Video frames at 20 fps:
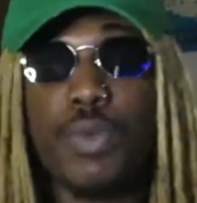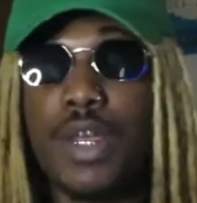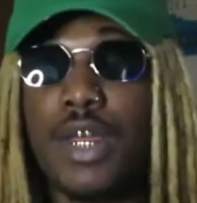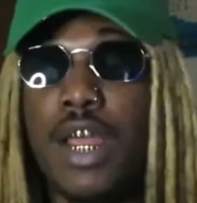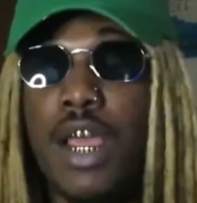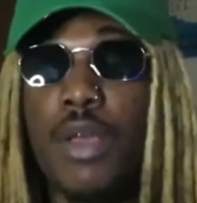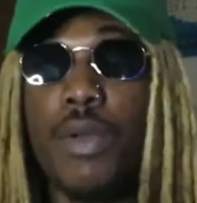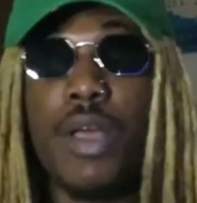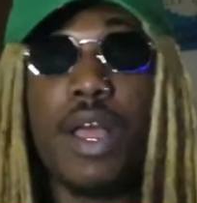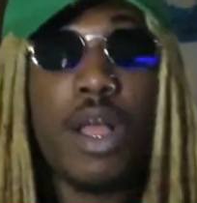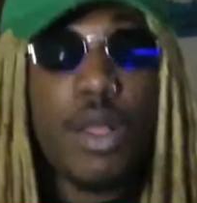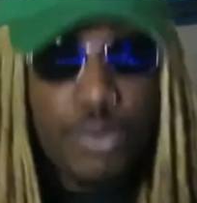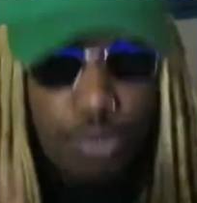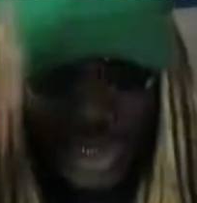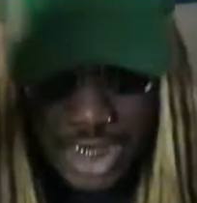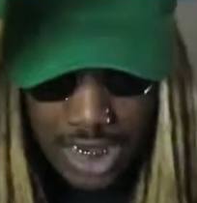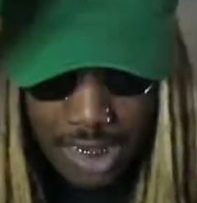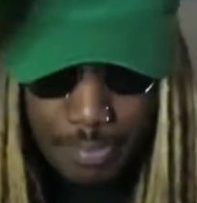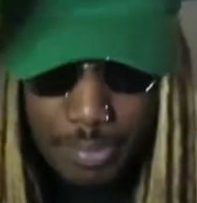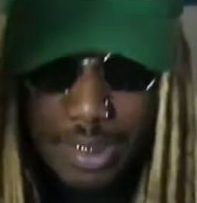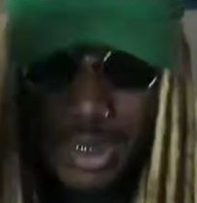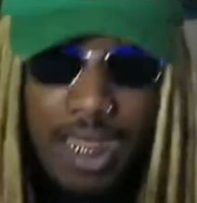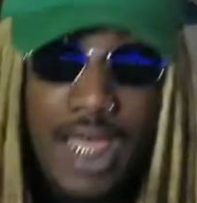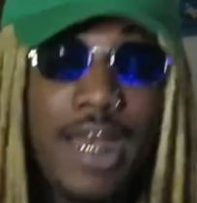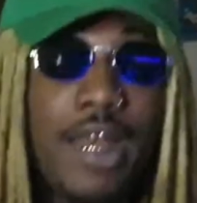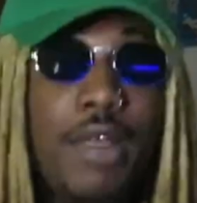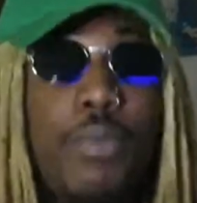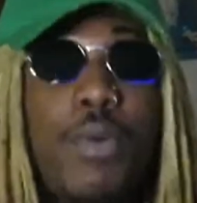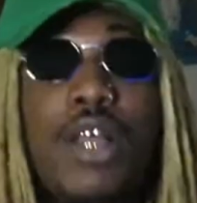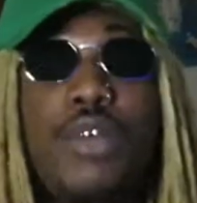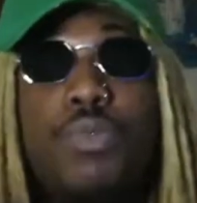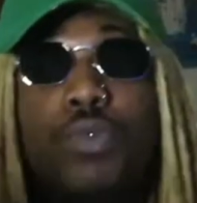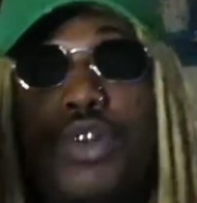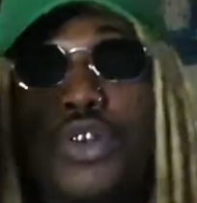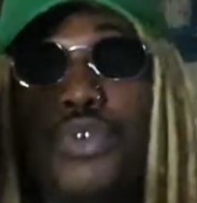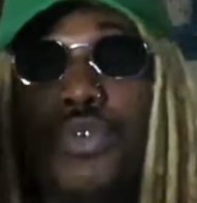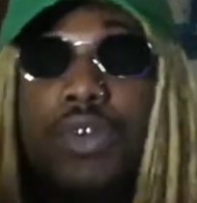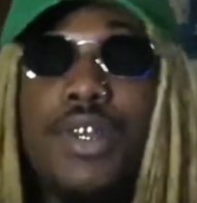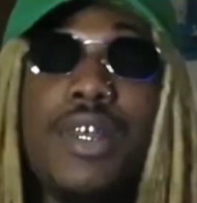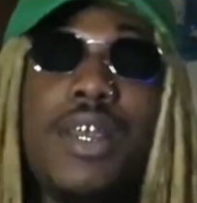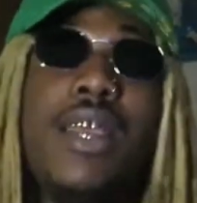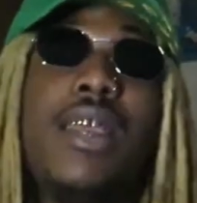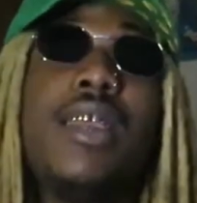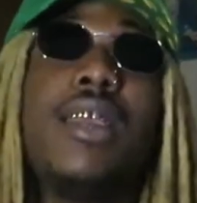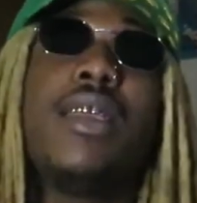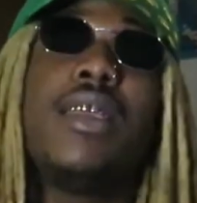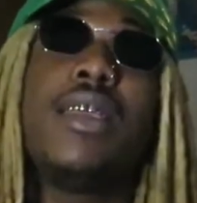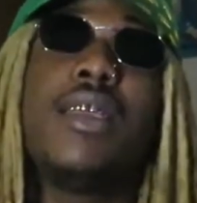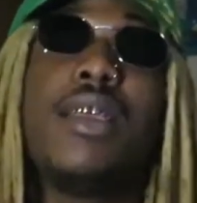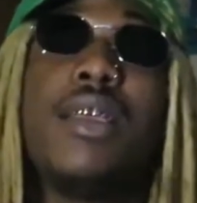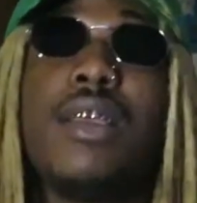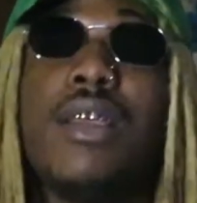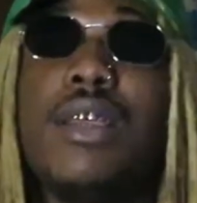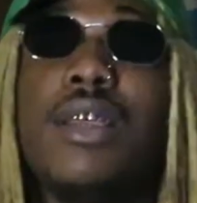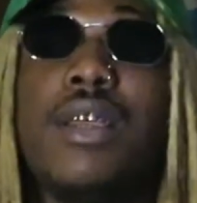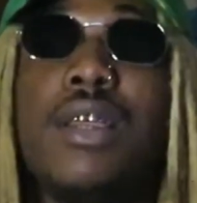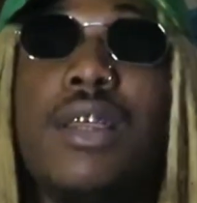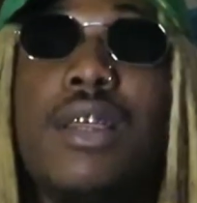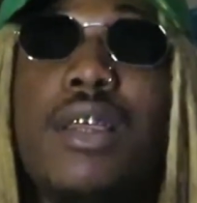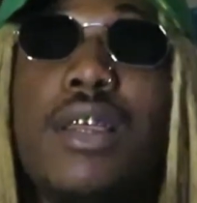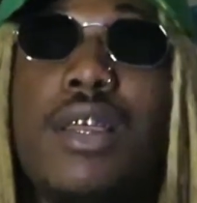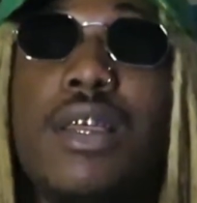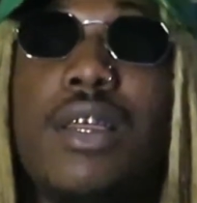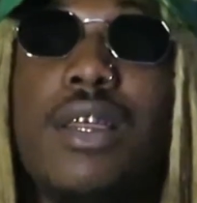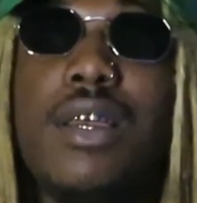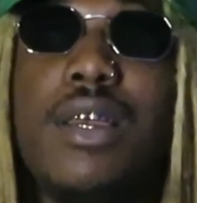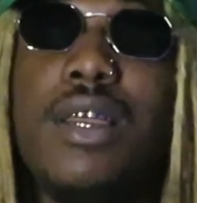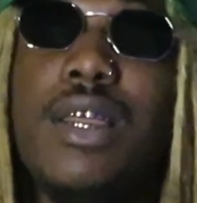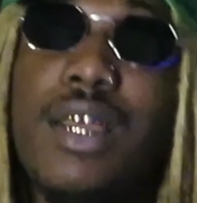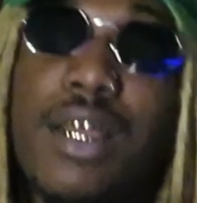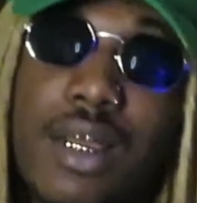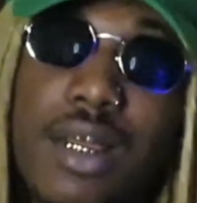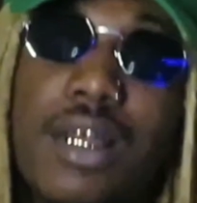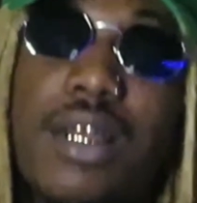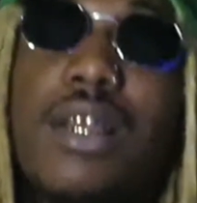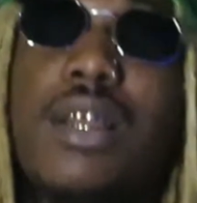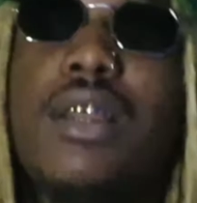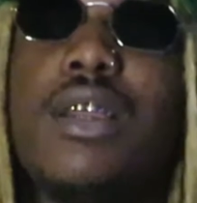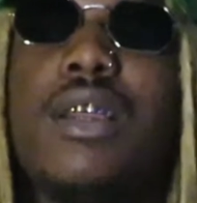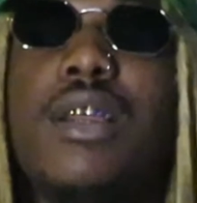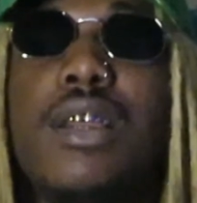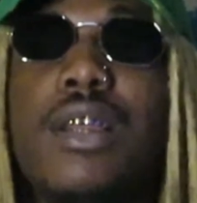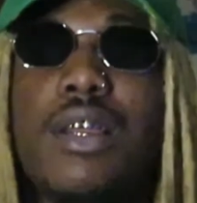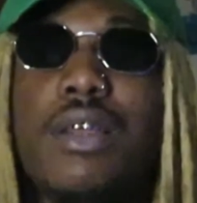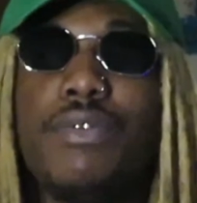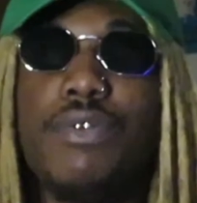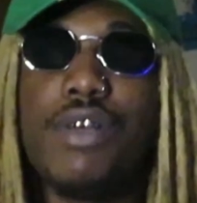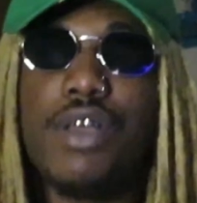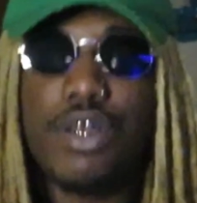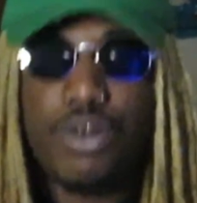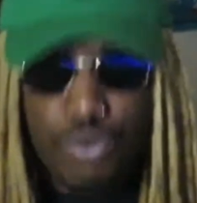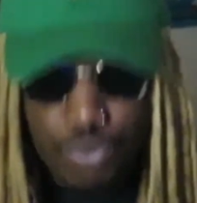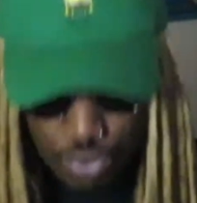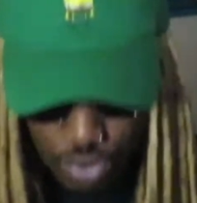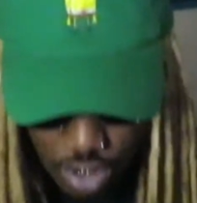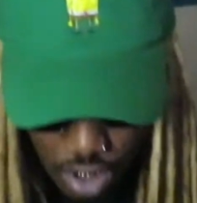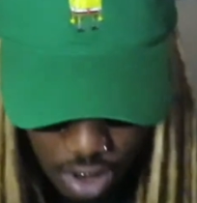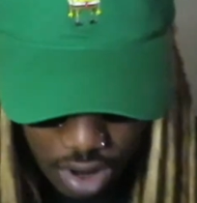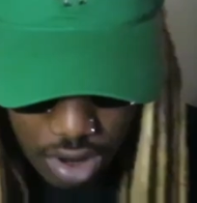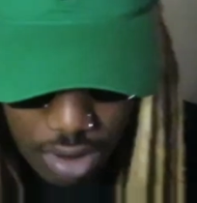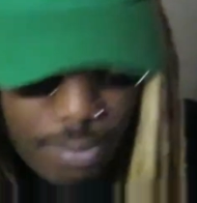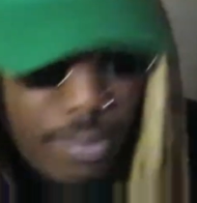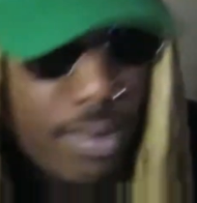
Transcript: ringing out. I don't take it politely. Watch what you say. Nigga, what are you talking